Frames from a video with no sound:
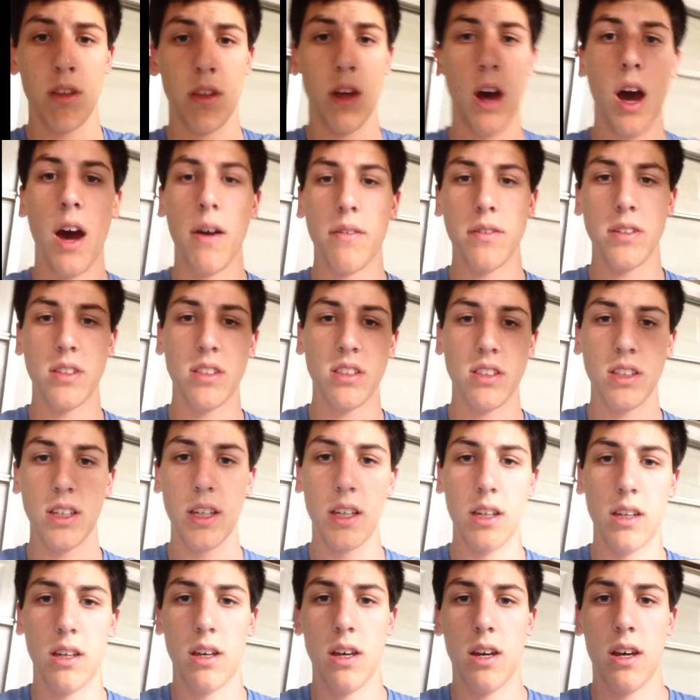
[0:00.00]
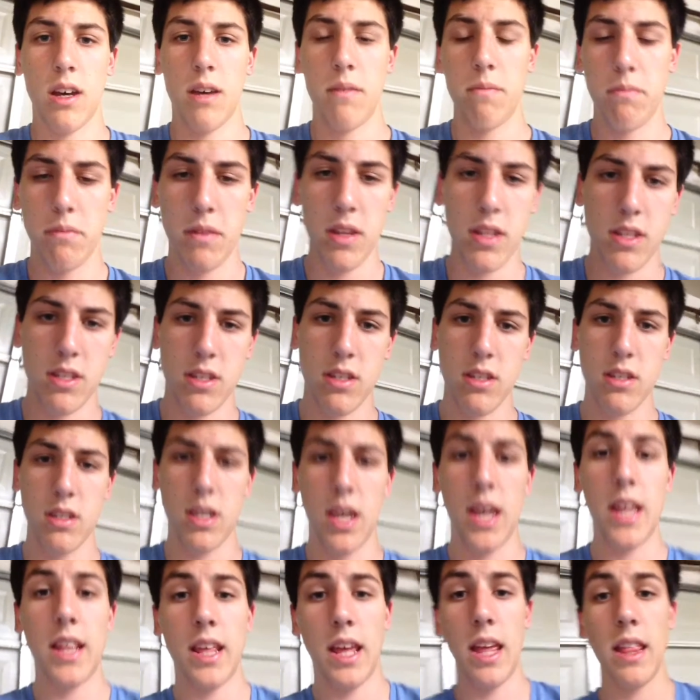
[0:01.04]
obviously that's
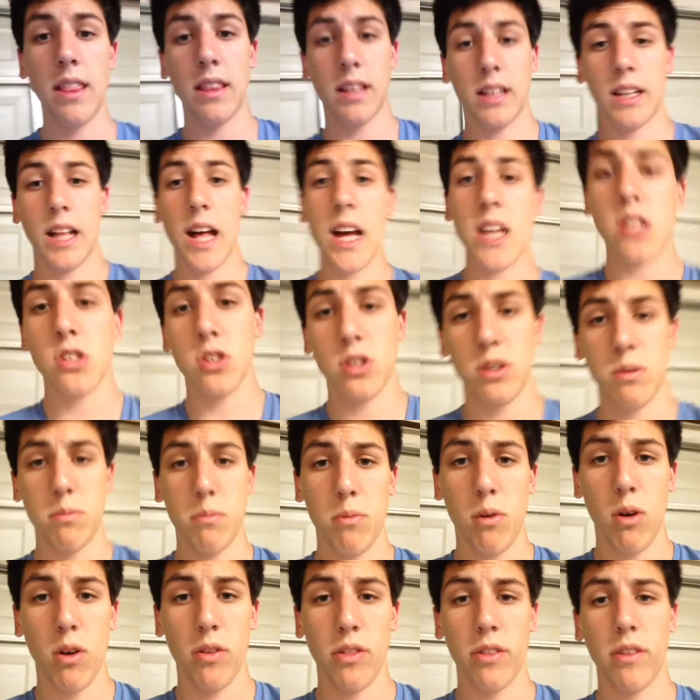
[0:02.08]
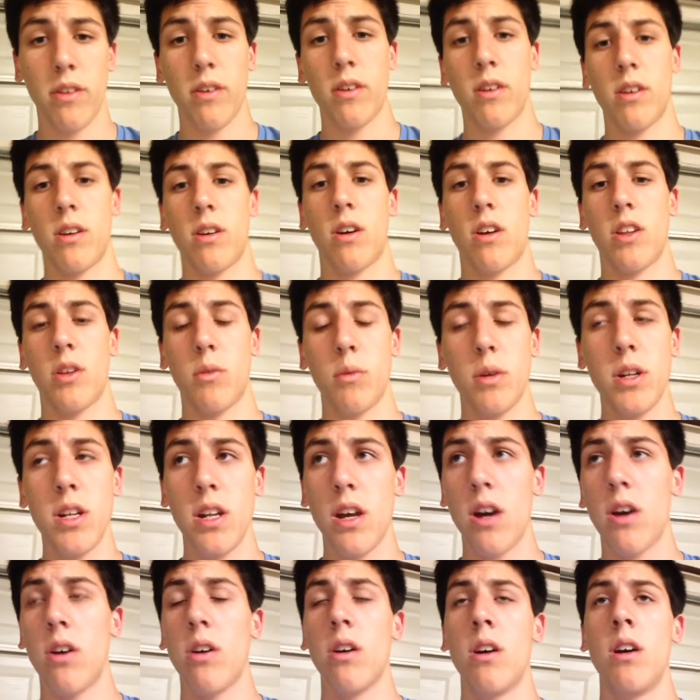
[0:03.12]
in the classroom on the
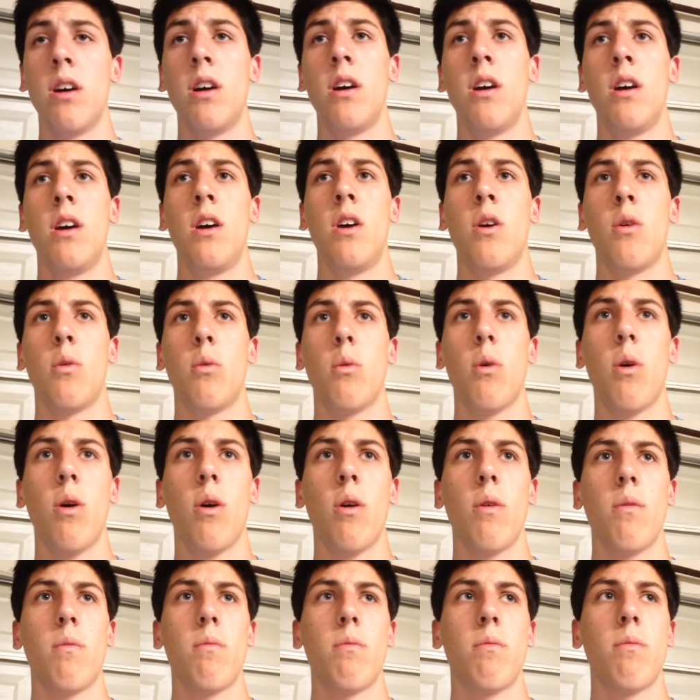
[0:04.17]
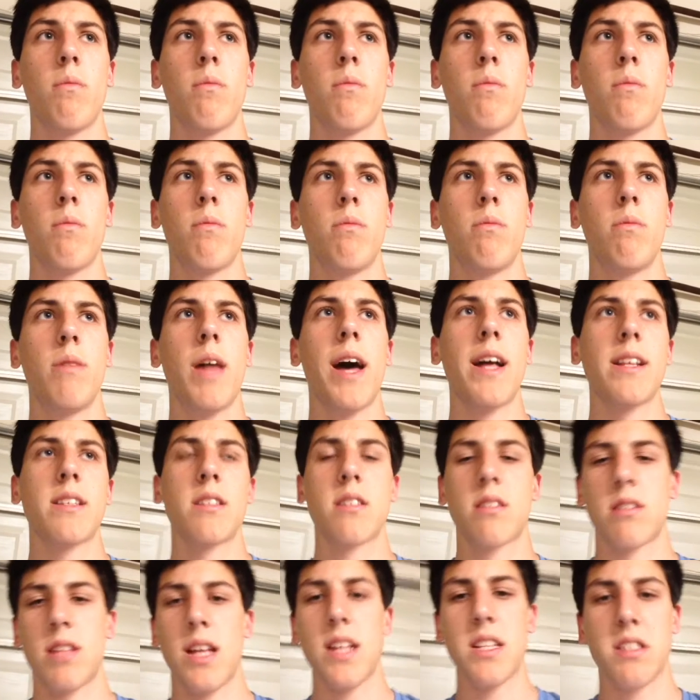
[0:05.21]
window, well,
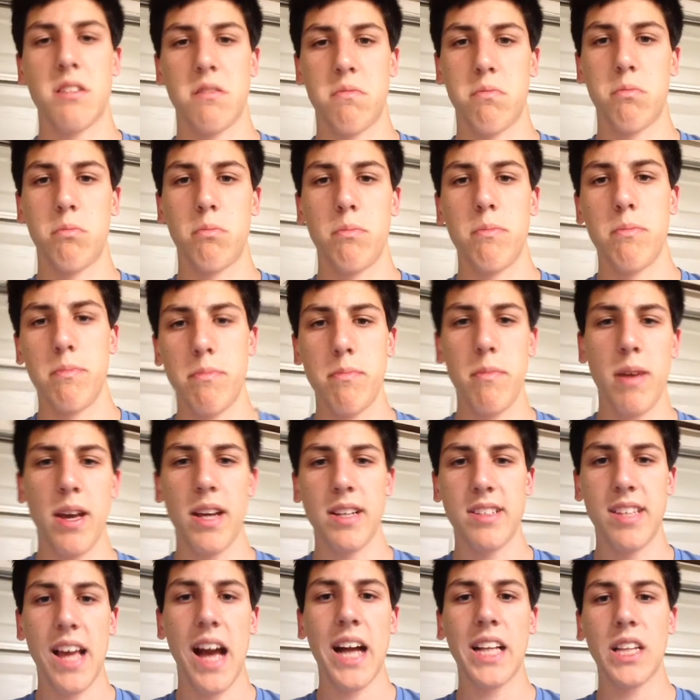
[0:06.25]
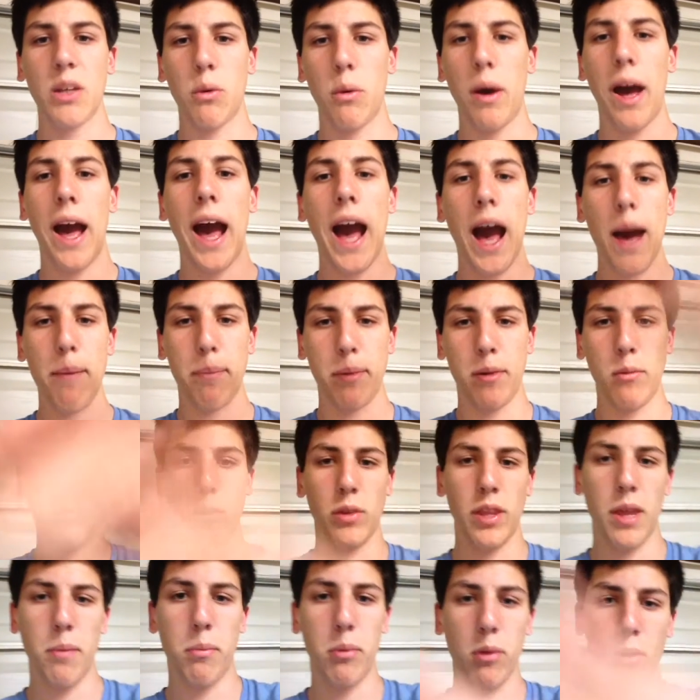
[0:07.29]
that's exactly what happened
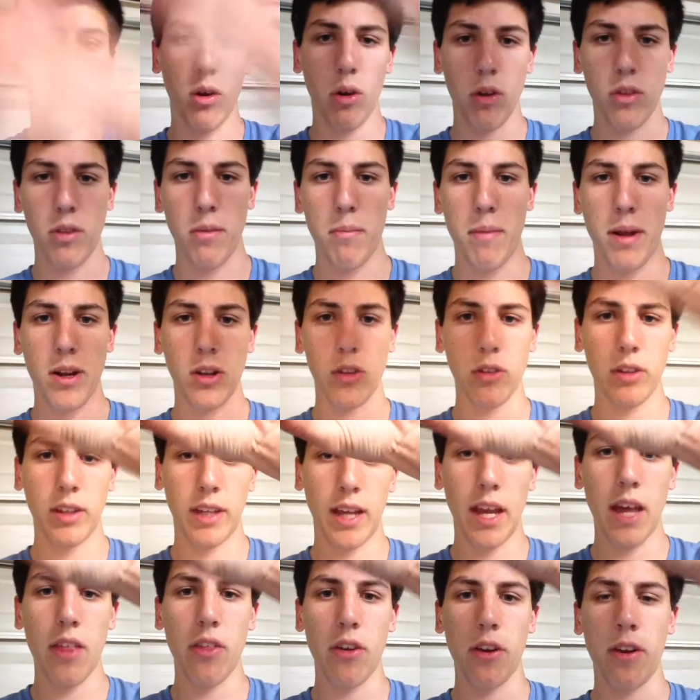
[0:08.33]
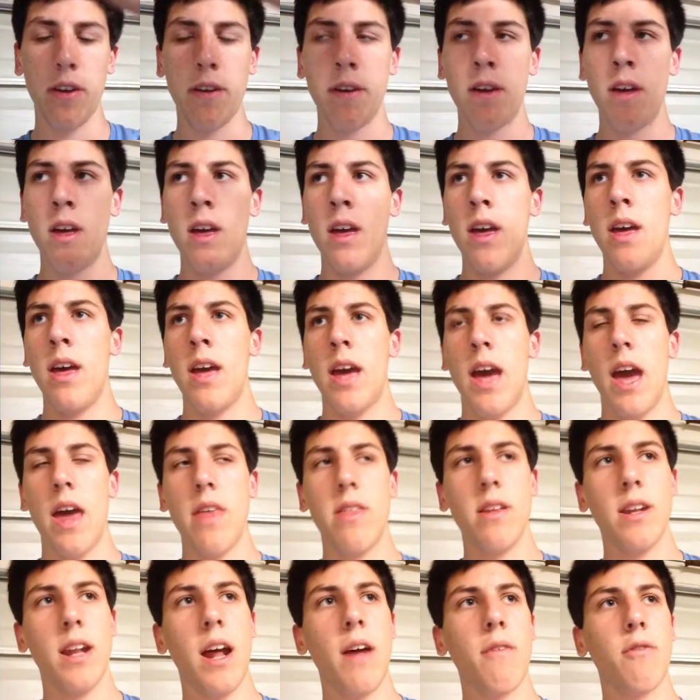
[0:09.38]
when they put all the metal together.
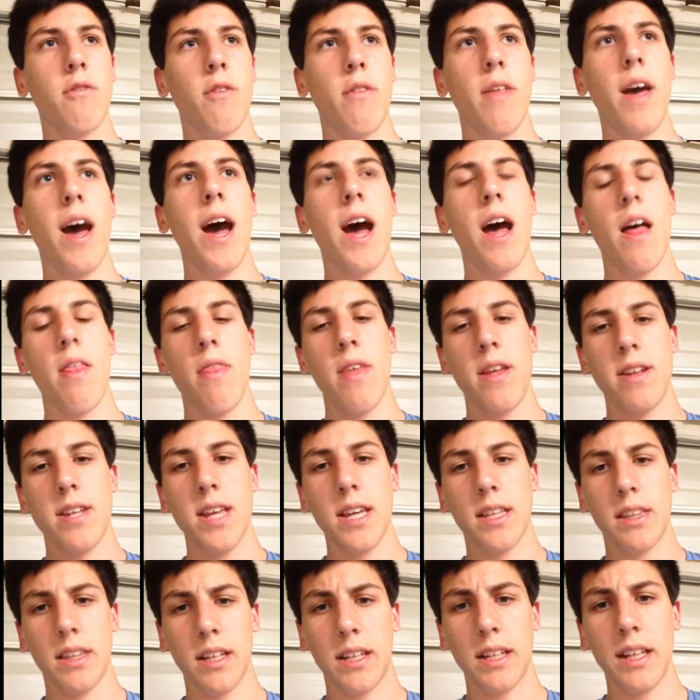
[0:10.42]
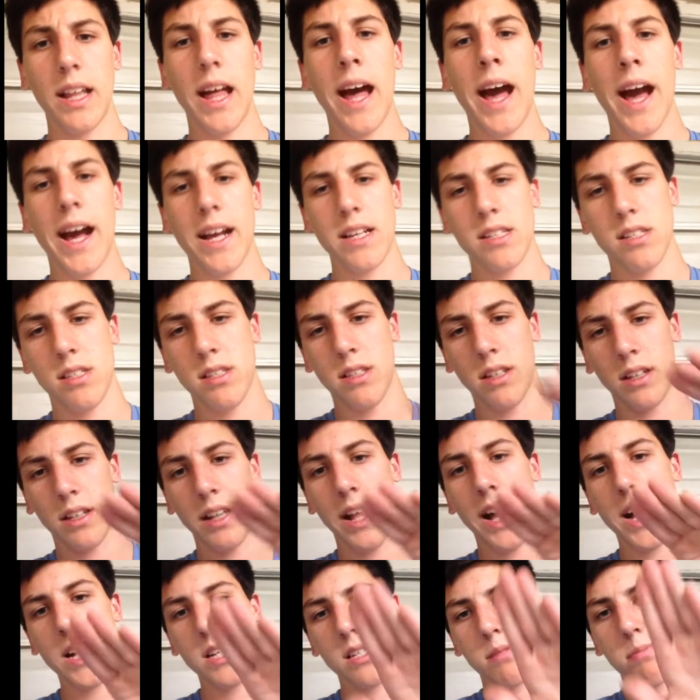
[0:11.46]
And then after that, they take the glass, and the
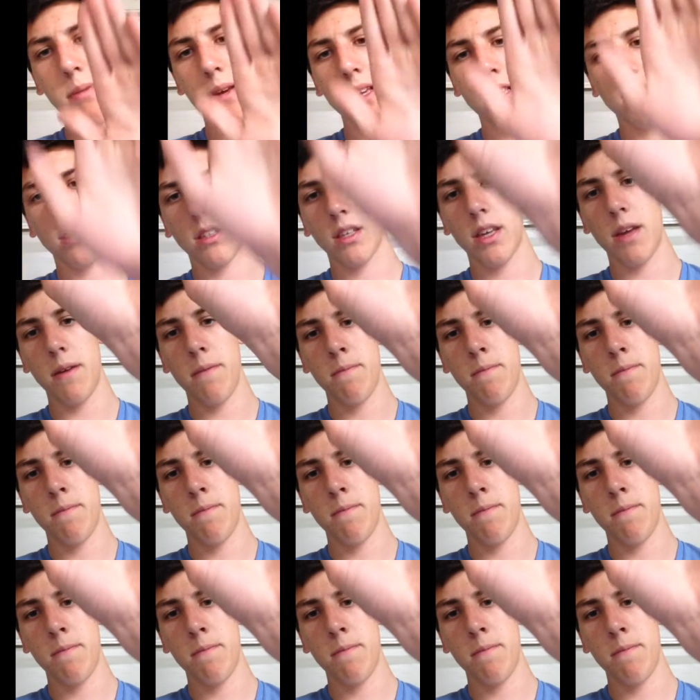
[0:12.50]
glass basically,